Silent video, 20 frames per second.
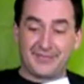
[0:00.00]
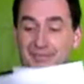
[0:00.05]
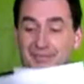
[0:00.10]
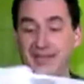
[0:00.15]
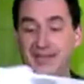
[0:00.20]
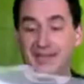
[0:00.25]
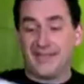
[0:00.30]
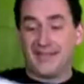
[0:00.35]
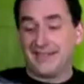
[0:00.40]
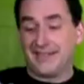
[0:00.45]

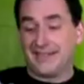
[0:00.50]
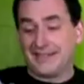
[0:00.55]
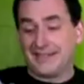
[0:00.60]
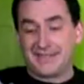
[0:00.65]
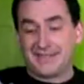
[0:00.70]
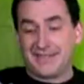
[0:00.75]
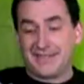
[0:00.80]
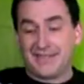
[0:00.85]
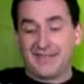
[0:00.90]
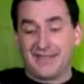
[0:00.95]

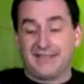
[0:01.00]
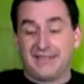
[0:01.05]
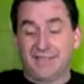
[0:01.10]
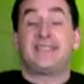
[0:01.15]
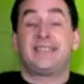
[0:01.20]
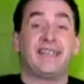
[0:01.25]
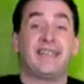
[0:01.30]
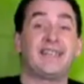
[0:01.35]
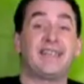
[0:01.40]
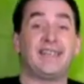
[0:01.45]
because The
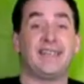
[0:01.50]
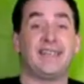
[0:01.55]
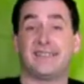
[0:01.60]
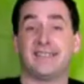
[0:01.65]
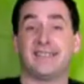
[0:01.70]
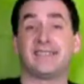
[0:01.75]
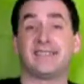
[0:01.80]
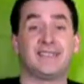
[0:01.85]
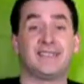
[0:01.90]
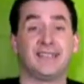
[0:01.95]
Tick
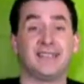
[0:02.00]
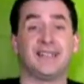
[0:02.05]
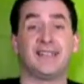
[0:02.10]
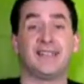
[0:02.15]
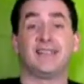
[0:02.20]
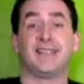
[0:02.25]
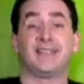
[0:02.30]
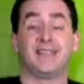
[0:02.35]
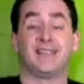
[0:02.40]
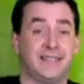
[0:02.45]
isn't
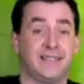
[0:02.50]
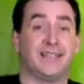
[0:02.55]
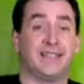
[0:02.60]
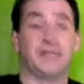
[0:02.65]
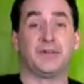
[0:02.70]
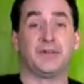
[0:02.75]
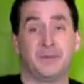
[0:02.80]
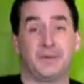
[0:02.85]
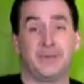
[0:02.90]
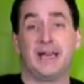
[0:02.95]
The
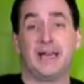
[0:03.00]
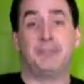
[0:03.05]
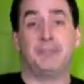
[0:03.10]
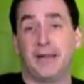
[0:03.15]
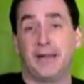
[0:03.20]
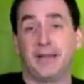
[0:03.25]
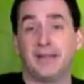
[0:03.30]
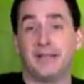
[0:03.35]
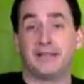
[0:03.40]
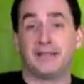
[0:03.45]
Tick without
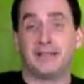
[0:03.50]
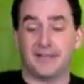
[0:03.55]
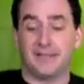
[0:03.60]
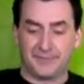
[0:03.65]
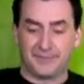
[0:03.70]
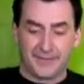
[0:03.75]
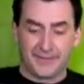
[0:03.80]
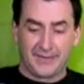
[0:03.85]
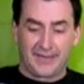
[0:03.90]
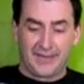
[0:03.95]
Ben
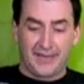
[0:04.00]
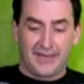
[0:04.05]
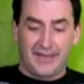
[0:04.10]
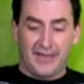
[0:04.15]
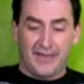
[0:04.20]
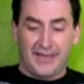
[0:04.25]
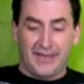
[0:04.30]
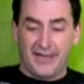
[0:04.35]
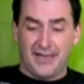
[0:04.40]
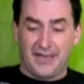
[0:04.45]

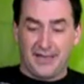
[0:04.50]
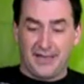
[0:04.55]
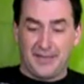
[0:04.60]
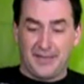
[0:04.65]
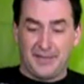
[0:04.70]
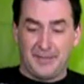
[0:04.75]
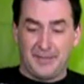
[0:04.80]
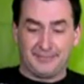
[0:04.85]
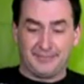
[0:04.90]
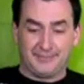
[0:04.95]
Edlund.
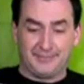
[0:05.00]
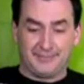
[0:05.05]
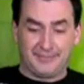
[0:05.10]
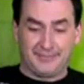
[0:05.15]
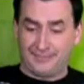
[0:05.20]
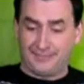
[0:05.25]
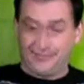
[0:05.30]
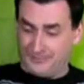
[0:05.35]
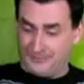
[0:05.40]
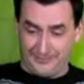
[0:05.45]
Um,
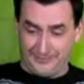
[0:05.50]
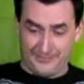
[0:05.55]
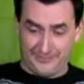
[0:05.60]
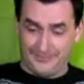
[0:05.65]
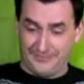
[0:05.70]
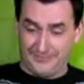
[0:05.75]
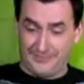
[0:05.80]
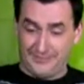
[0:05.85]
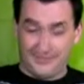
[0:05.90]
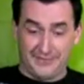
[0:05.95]

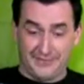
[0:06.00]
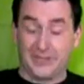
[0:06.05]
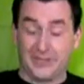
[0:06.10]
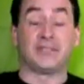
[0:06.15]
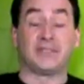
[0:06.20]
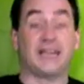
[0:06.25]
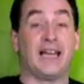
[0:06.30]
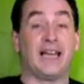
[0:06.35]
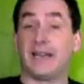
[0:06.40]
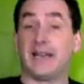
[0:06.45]
there
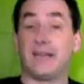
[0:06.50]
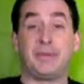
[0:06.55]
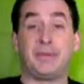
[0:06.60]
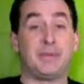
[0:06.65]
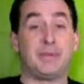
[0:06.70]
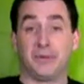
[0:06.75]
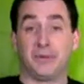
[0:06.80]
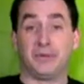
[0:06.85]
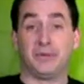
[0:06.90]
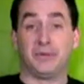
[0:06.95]
are a lot of
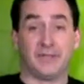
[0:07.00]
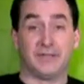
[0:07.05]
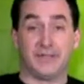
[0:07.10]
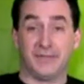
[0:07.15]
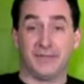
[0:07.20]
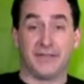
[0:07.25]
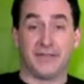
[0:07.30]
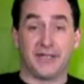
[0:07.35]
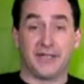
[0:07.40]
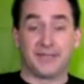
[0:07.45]
people who
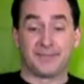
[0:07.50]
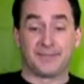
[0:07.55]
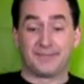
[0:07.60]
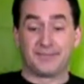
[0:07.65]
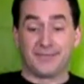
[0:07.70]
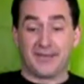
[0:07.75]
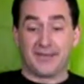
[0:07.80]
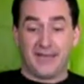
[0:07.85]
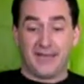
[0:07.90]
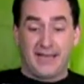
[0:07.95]
love The Tick,
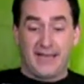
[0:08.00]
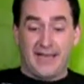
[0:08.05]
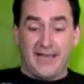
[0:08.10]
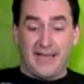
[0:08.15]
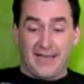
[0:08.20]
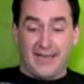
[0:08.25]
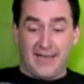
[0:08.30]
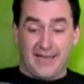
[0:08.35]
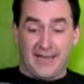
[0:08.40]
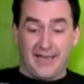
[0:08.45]

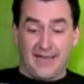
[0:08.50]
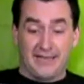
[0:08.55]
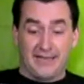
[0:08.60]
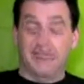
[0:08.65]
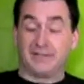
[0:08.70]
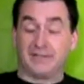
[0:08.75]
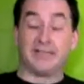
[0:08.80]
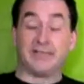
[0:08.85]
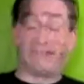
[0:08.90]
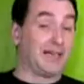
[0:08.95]
and
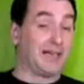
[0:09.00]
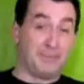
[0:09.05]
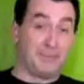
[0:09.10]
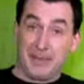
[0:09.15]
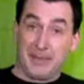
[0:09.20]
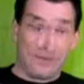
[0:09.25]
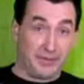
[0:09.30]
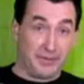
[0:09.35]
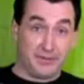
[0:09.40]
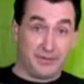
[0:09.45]
a lot of
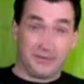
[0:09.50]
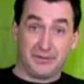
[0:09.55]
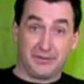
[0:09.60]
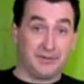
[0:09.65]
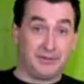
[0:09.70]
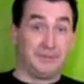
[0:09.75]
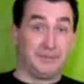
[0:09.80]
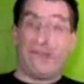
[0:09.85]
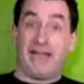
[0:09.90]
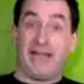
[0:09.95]
people who
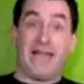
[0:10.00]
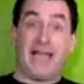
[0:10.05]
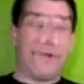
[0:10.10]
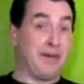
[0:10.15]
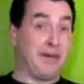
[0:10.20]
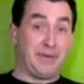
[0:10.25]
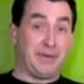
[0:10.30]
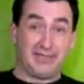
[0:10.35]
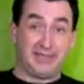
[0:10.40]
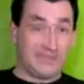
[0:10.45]
will be
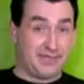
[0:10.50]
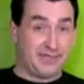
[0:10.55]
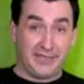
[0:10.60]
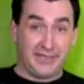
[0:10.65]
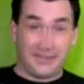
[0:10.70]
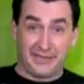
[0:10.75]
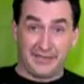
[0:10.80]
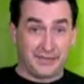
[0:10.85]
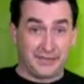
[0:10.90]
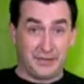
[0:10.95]
happy to
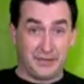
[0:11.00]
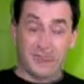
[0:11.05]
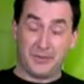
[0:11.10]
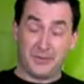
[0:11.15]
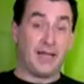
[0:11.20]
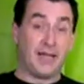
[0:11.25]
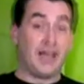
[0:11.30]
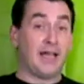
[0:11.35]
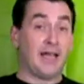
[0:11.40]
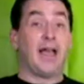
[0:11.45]
see this new
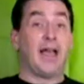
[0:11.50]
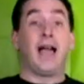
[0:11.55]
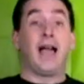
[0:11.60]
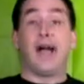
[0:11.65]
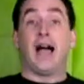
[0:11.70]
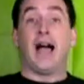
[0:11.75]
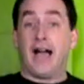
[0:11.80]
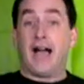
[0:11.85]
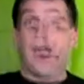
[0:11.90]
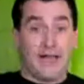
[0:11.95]

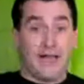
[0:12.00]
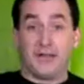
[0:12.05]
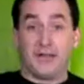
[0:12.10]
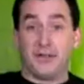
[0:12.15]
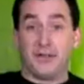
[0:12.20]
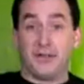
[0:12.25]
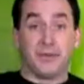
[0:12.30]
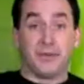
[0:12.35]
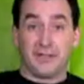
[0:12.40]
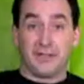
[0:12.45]

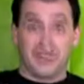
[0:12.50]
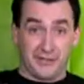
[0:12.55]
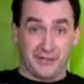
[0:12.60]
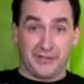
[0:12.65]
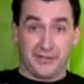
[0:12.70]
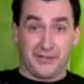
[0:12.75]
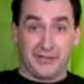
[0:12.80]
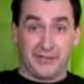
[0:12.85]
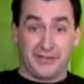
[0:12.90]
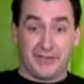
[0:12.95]
ongoing
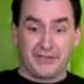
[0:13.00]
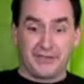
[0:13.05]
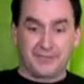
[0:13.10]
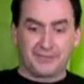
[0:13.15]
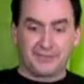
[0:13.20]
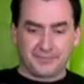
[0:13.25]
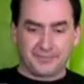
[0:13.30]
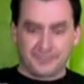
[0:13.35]
series,